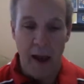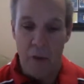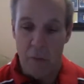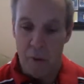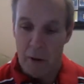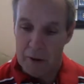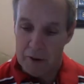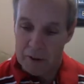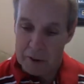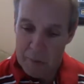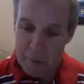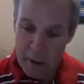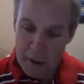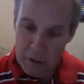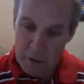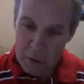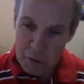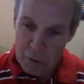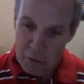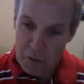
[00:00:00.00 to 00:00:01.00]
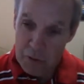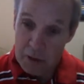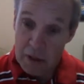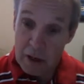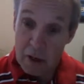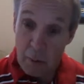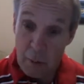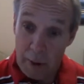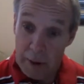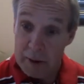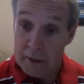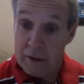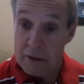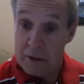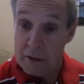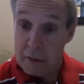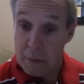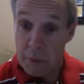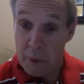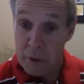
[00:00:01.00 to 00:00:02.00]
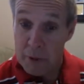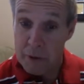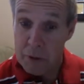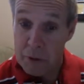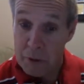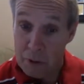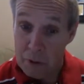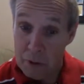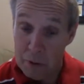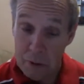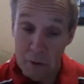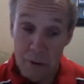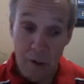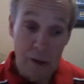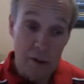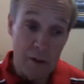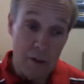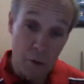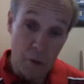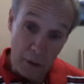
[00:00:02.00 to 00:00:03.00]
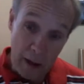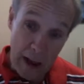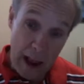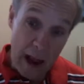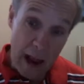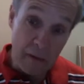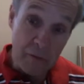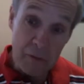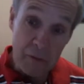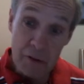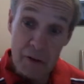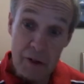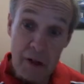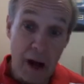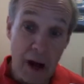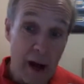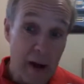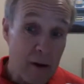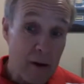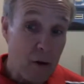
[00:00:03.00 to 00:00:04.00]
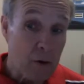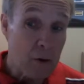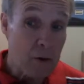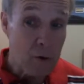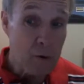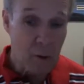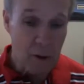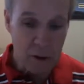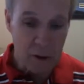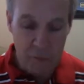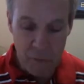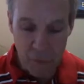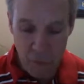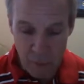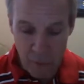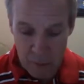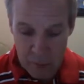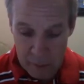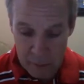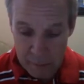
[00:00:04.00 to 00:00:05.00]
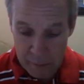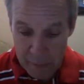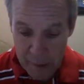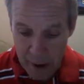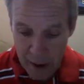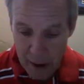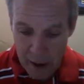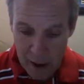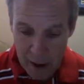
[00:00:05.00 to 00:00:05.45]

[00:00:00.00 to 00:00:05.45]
and while the Spanish were theoretically supposed to look after the Taino who worked for them,